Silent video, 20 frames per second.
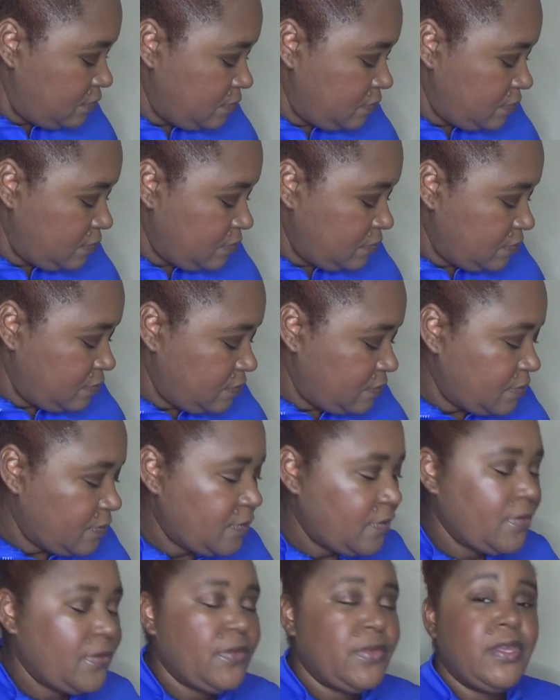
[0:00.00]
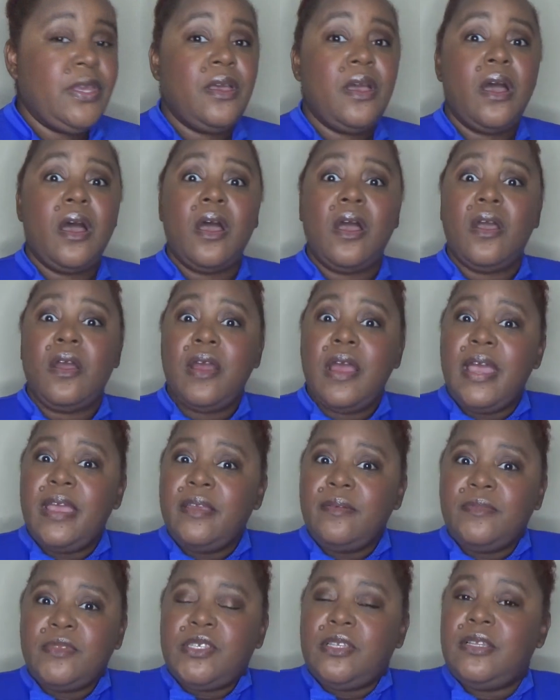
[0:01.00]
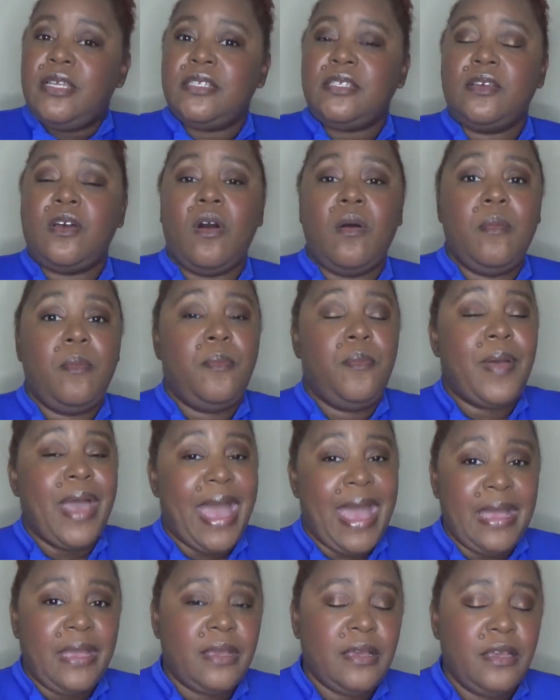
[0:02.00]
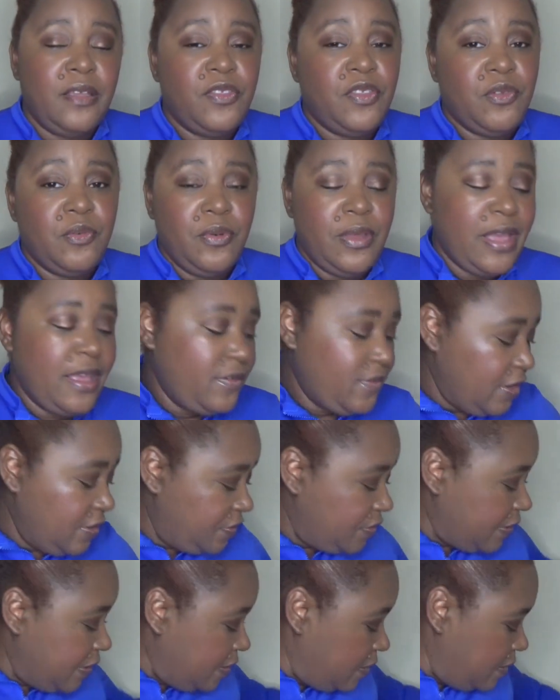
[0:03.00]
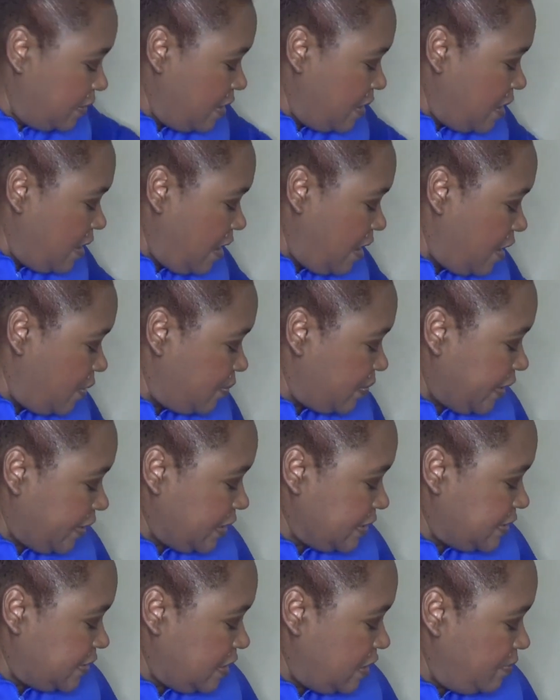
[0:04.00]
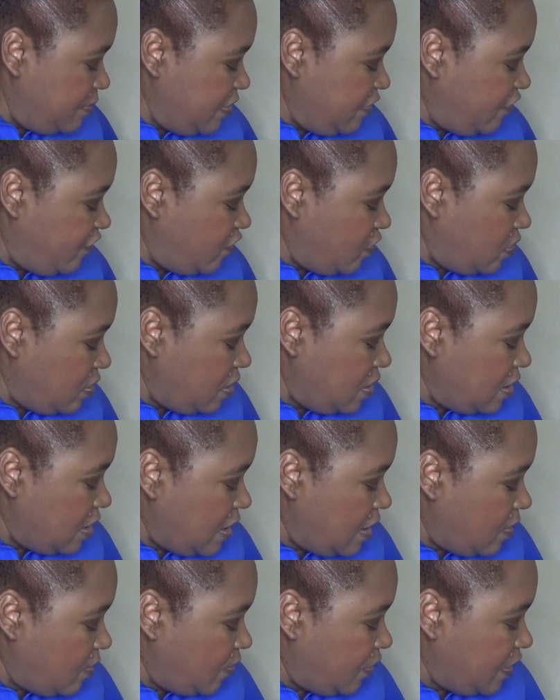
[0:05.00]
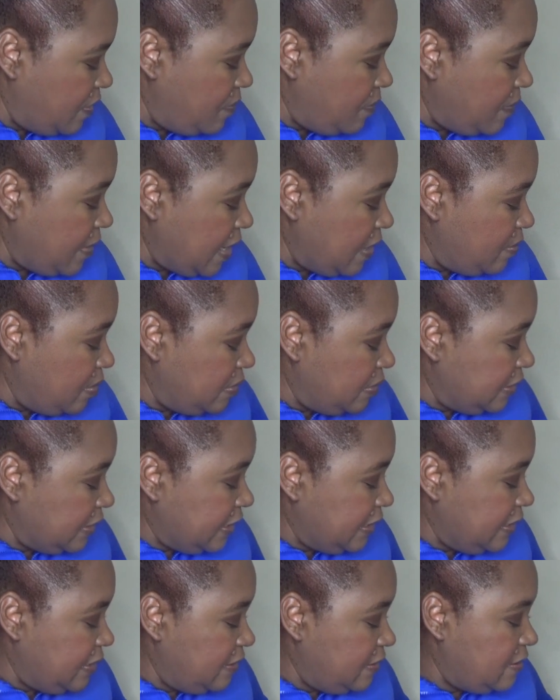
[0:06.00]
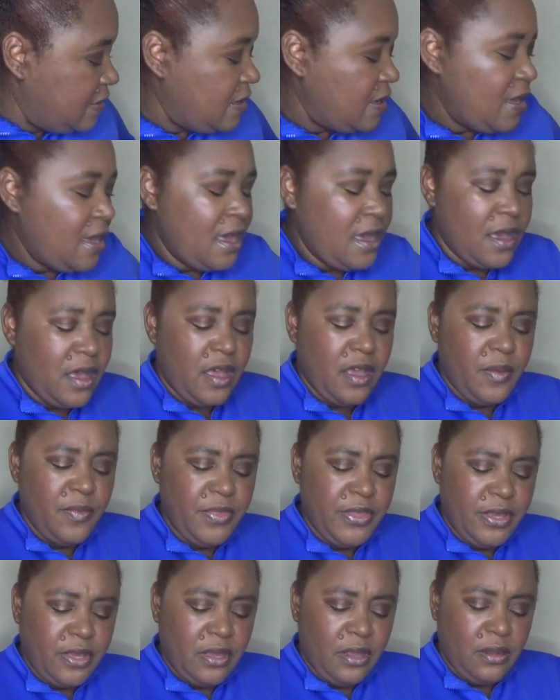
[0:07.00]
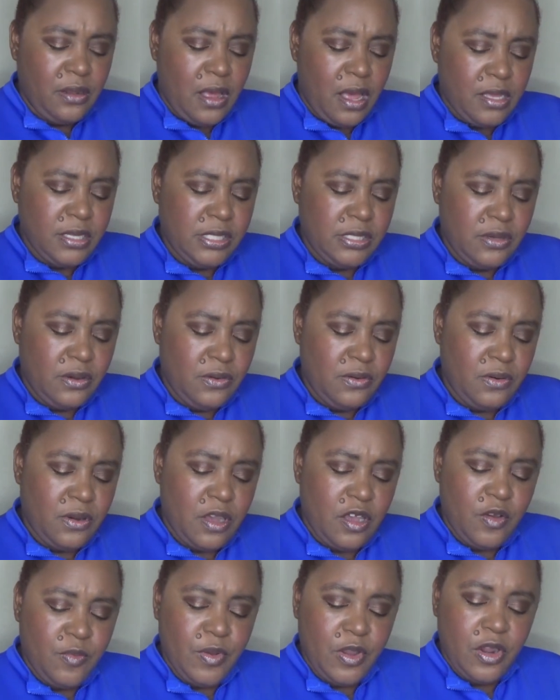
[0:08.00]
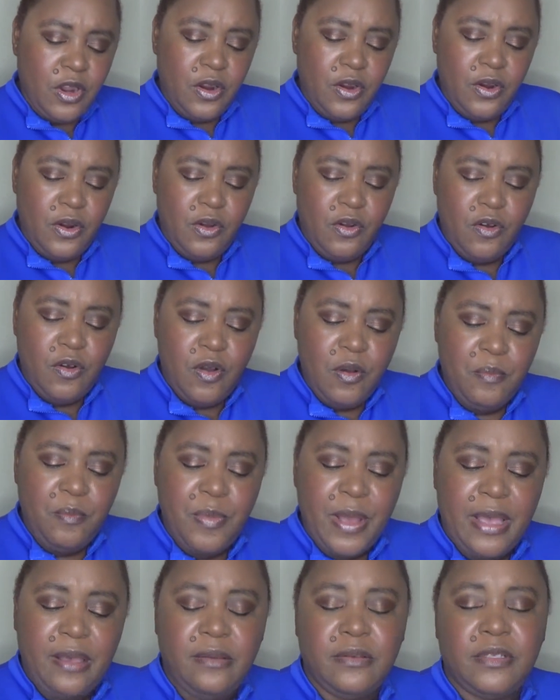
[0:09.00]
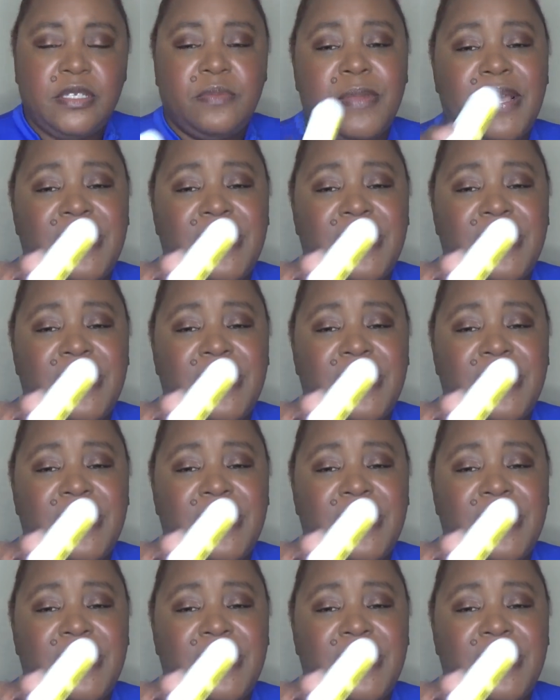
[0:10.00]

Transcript: All right. So let's go back through everything. Um, like I said before, um, the Maybelline, um, the Colossal um, Curl Bounce